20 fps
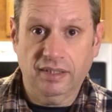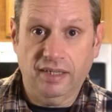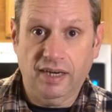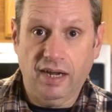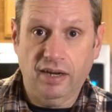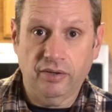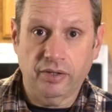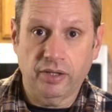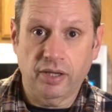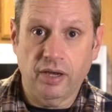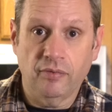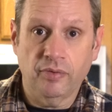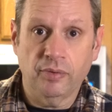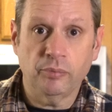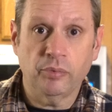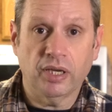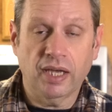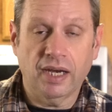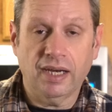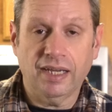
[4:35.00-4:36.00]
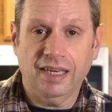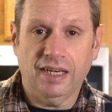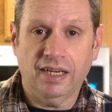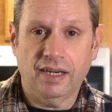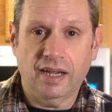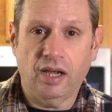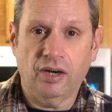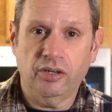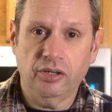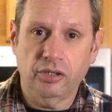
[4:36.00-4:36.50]
that out of the oven. We got to get it
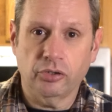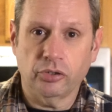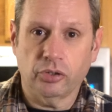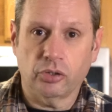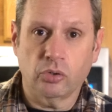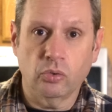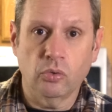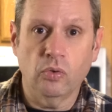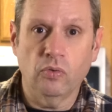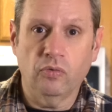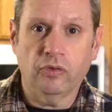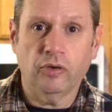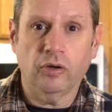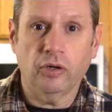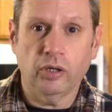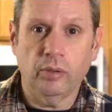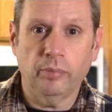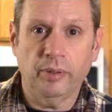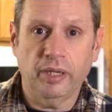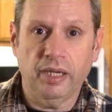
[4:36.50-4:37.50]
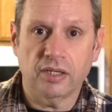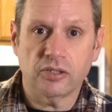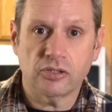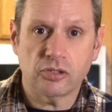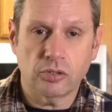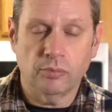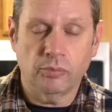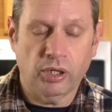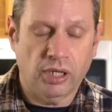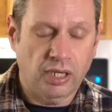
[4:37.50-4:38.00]
out here to cool for a little bit.
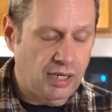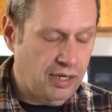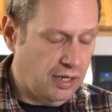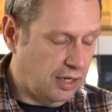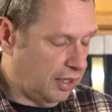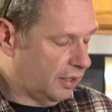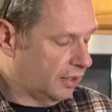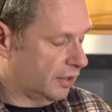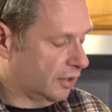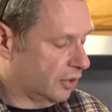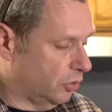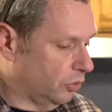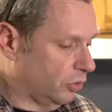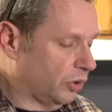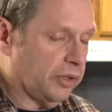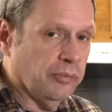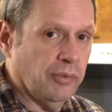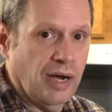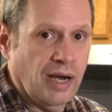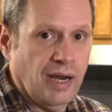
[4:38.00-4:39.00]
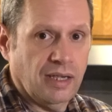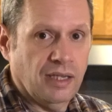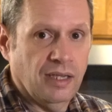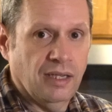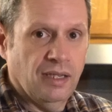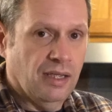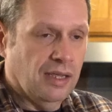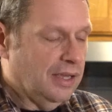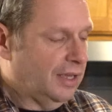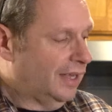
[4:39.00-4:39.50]
So I'm going to get a cooling rack
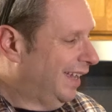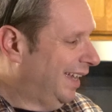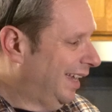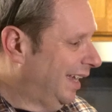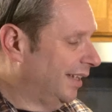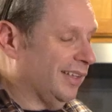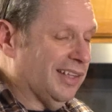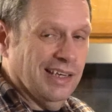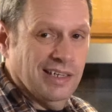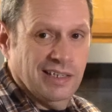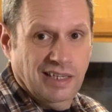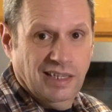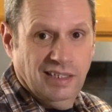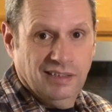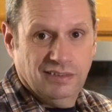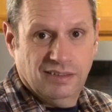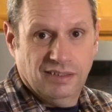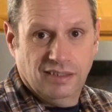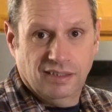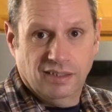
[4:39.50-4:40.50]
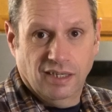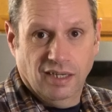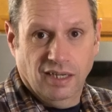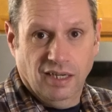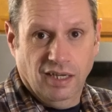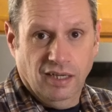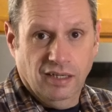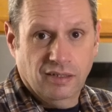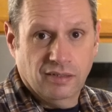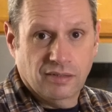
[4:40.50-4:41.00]
and then get
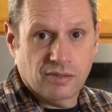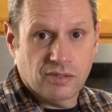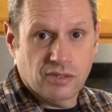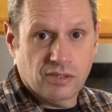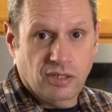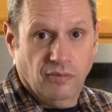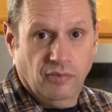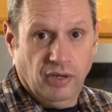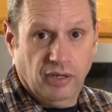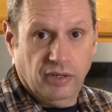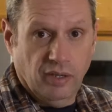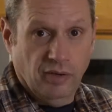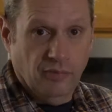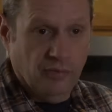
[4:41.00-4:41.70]
the stuff out of the